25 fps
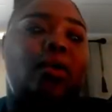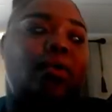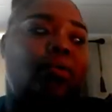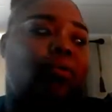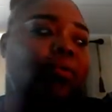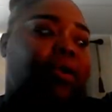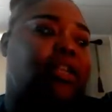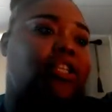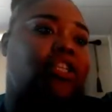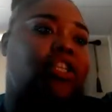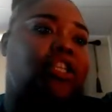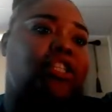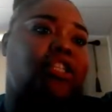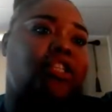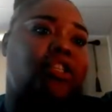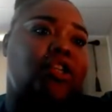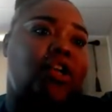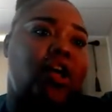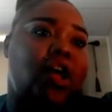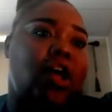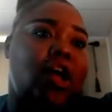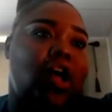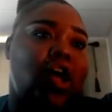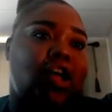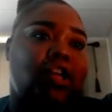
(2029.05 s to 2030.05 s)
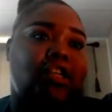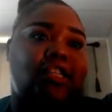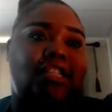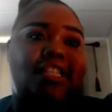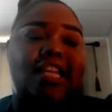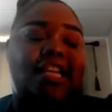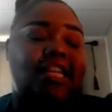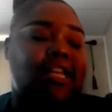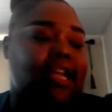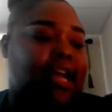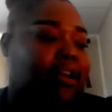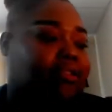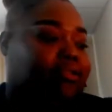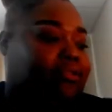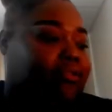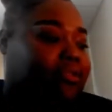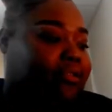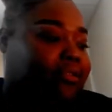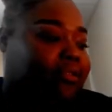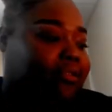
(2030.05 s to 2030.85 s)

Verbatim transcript: which is all you know,